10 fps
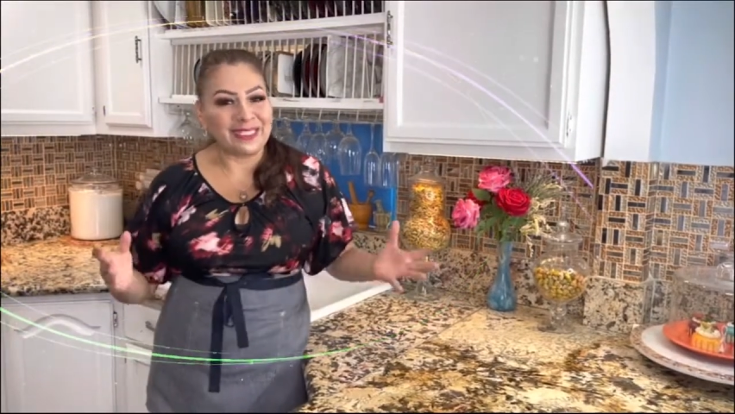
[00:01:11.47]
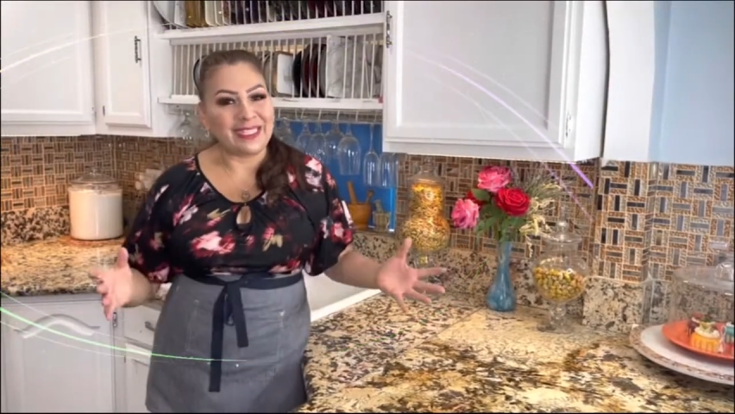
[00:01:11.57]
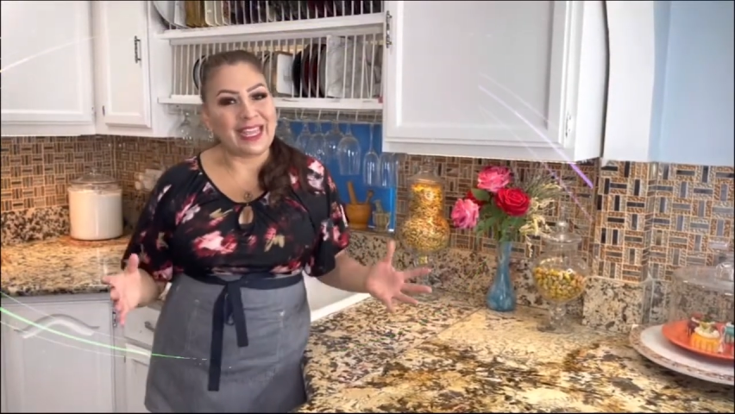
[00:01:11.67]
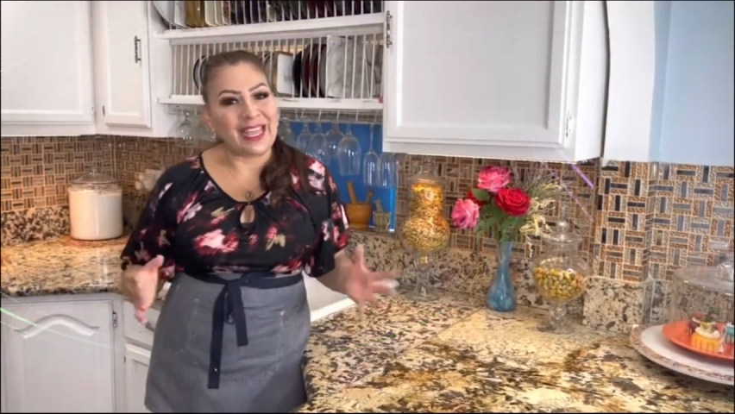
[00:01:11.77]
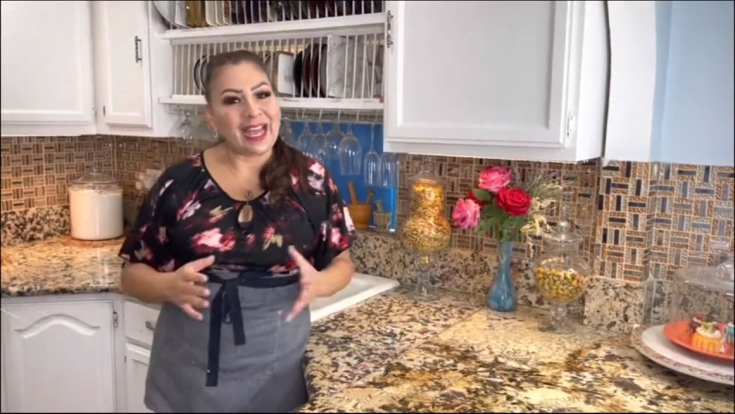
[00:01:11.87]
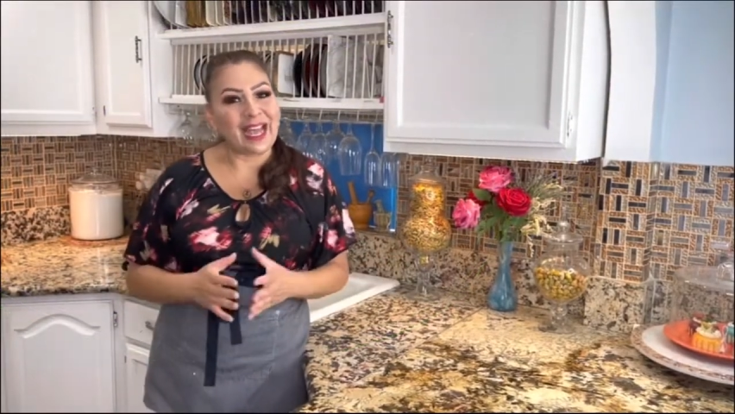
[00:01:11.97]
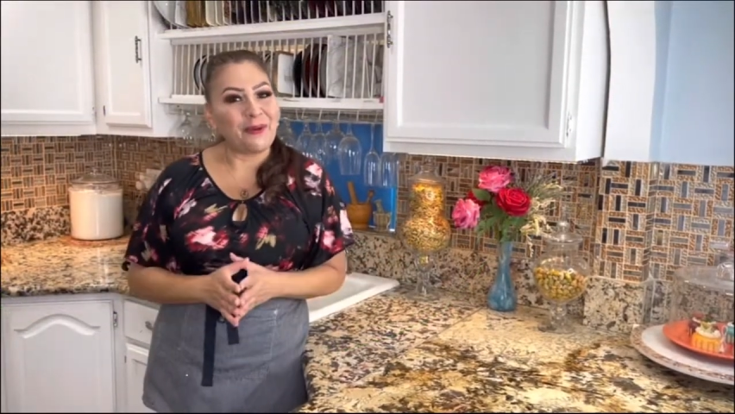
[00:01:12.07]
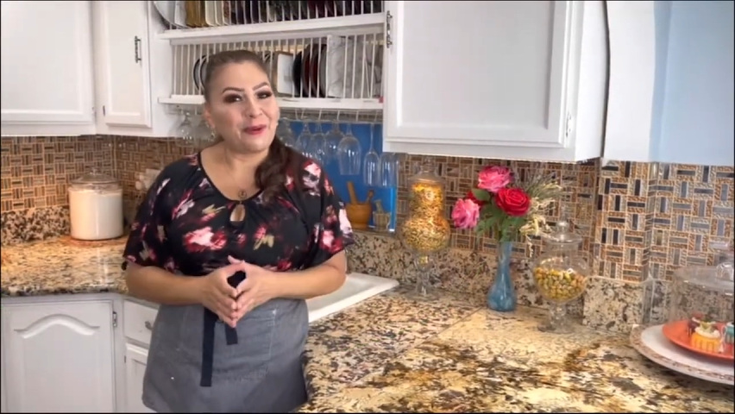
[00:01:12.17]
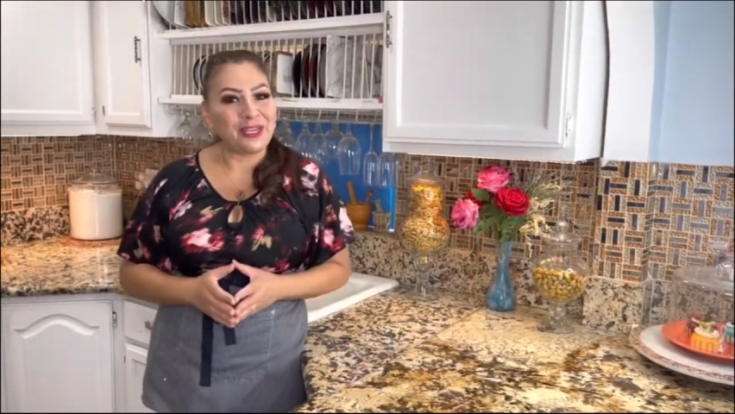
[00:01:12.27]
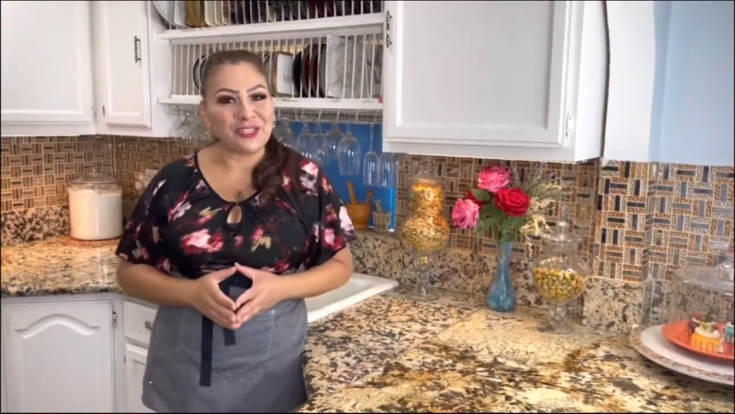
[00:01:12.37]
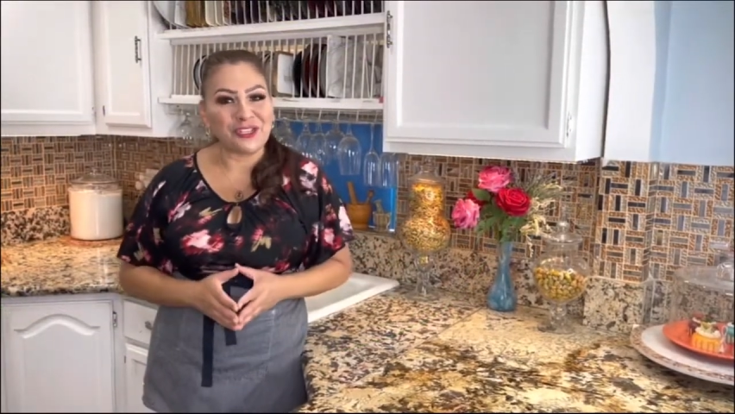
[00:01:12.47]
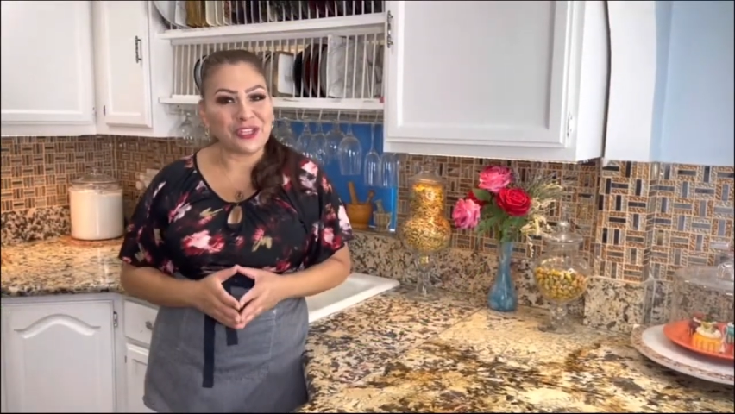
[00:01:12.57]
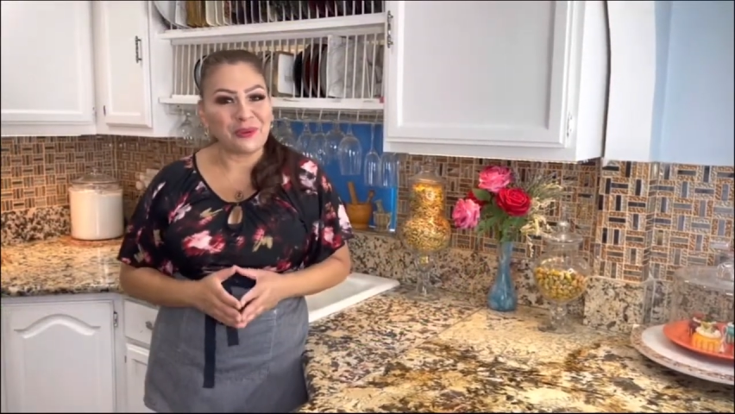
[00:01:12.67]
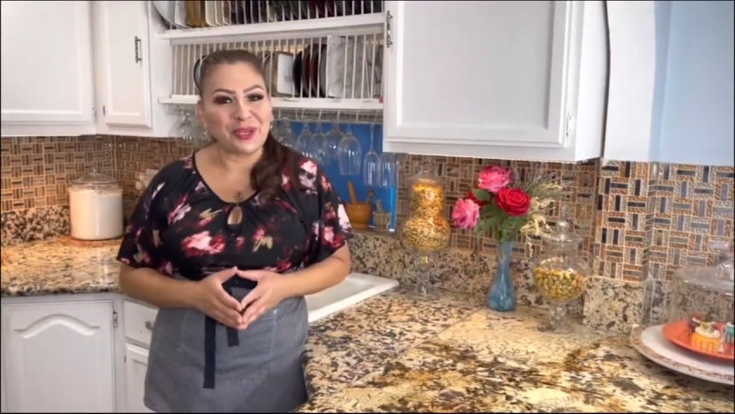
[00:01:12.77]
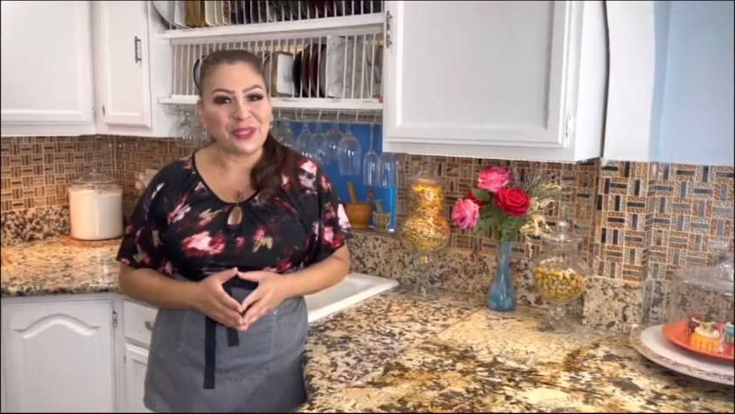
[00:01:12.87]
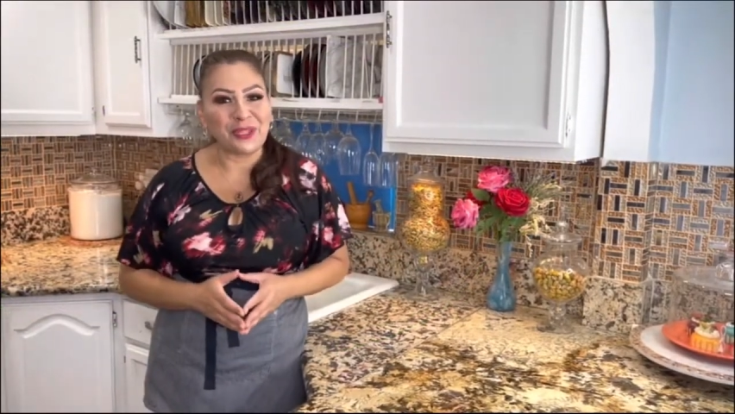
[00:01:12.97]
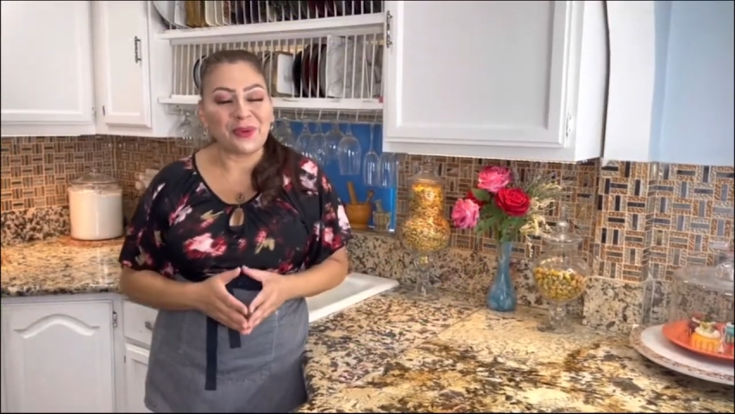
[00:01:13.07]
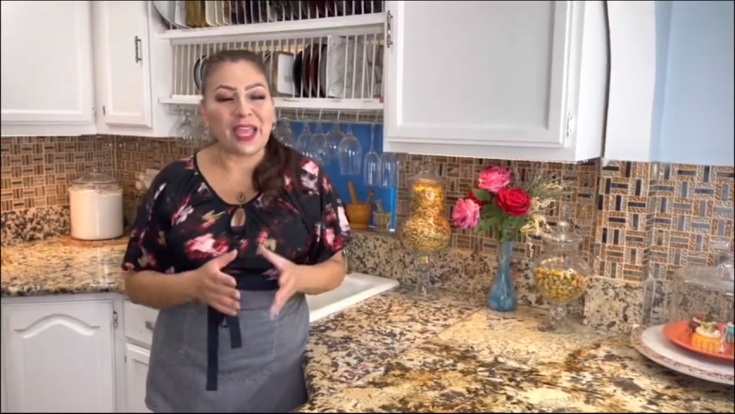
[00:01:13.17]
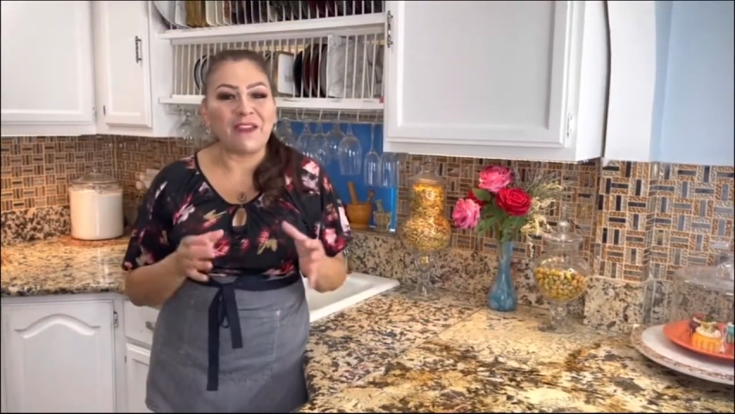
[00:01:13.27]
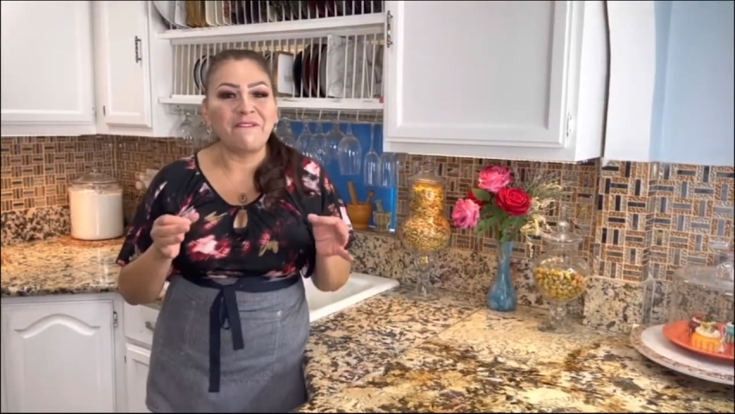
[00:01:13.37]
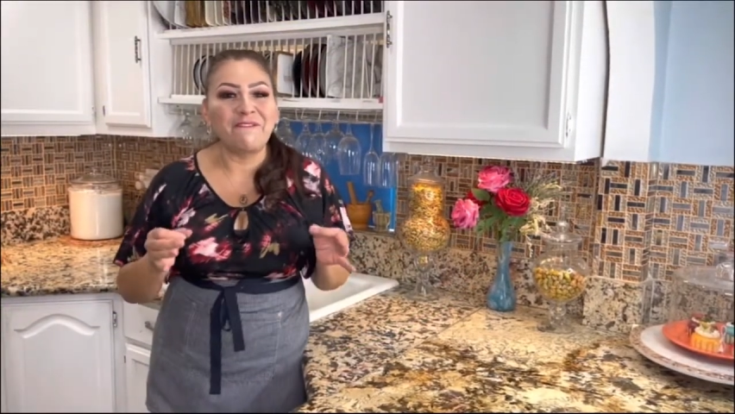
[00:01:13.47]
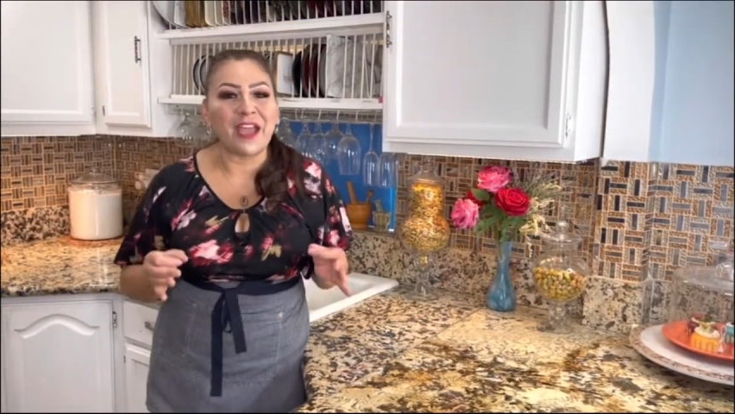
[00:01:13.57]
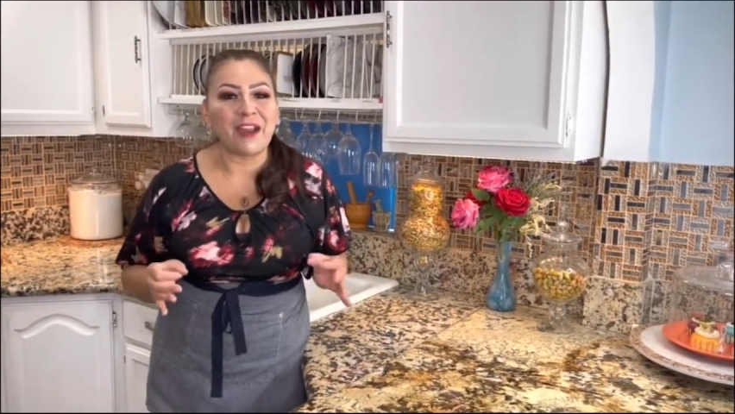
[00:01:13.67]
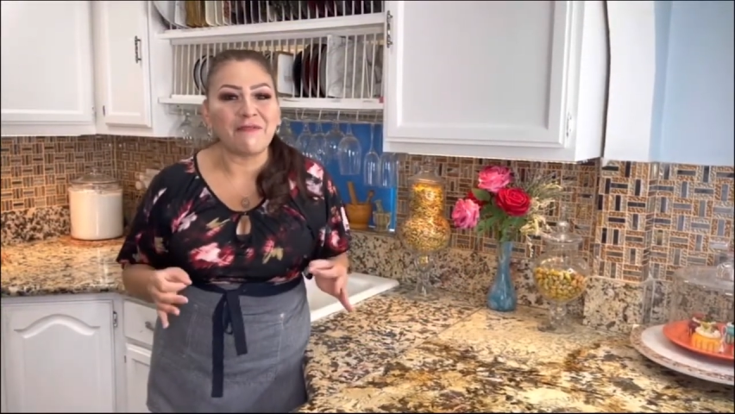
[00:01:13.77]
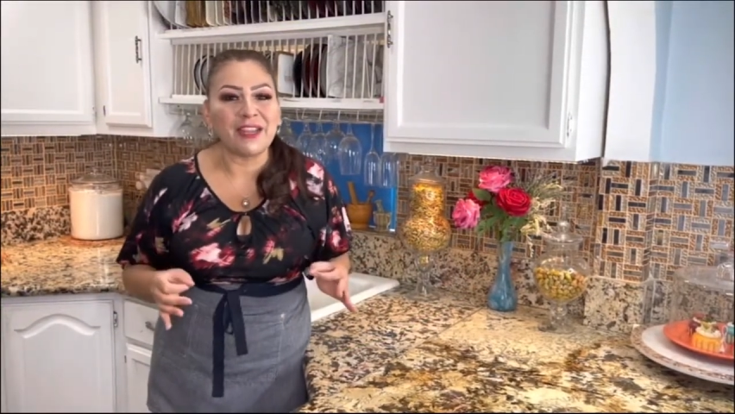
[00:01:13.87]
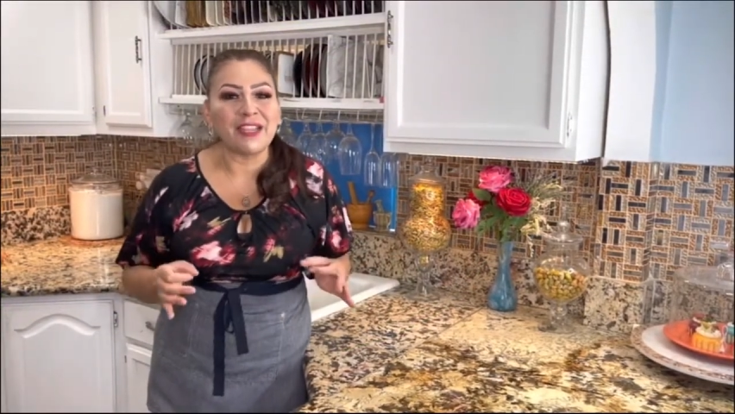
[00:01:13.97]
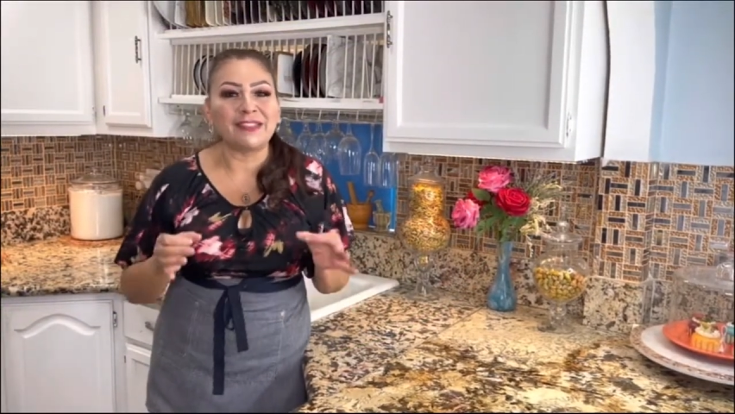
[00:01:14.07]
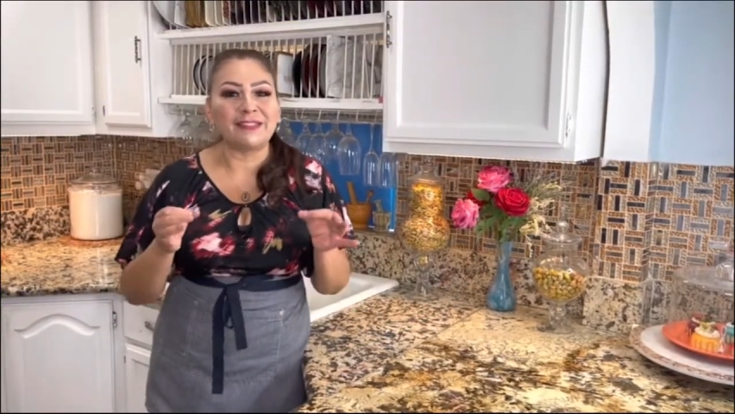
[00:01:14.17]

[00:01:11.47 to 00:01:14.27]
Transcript: Today, I want to share with you a very